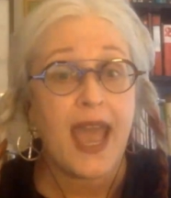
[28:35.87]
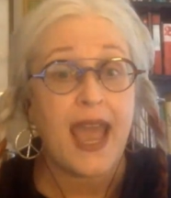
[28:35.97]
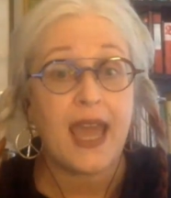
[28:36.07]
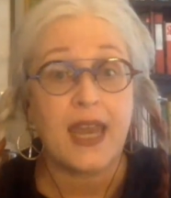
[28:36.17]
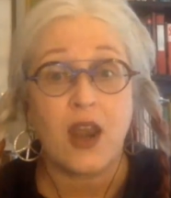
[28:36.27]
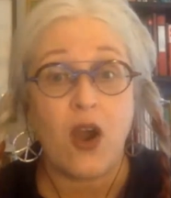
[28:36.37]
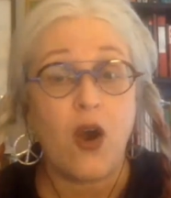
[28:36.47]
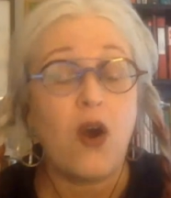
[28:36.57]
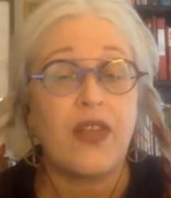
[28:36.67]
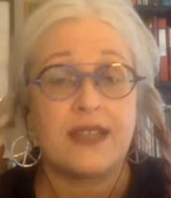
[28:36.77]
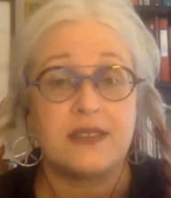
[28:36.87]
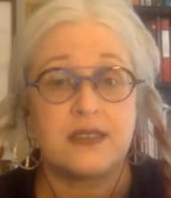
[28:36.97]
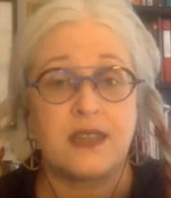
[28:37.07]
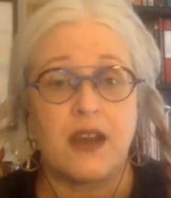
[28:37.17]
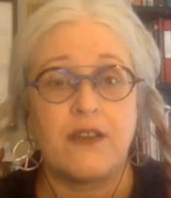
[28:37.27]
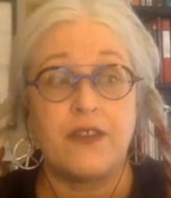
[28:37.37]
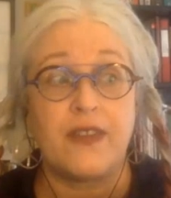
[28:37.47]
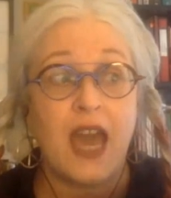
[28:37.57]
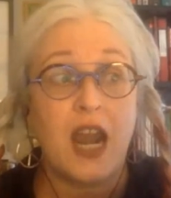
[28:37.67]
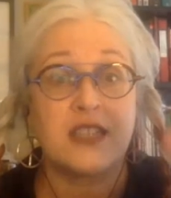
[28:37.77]
and all that stuff.
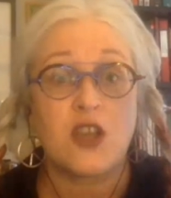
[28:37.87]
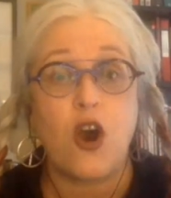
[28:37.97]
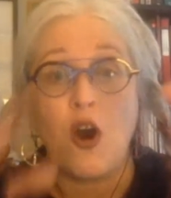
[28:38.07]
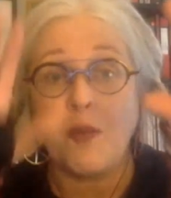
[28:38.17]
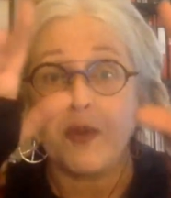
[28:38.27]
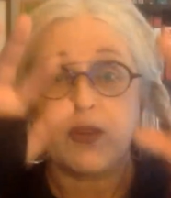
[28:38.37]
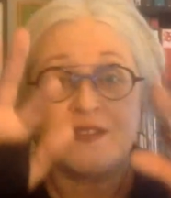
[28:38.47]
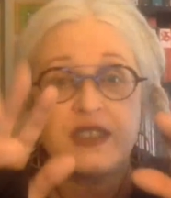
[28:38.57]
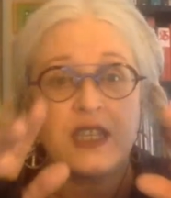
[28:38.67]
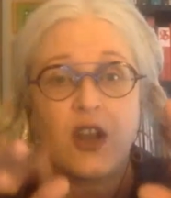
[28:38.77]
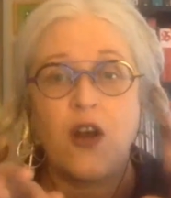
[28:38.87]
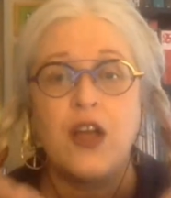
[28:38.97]
And that is all we've seen.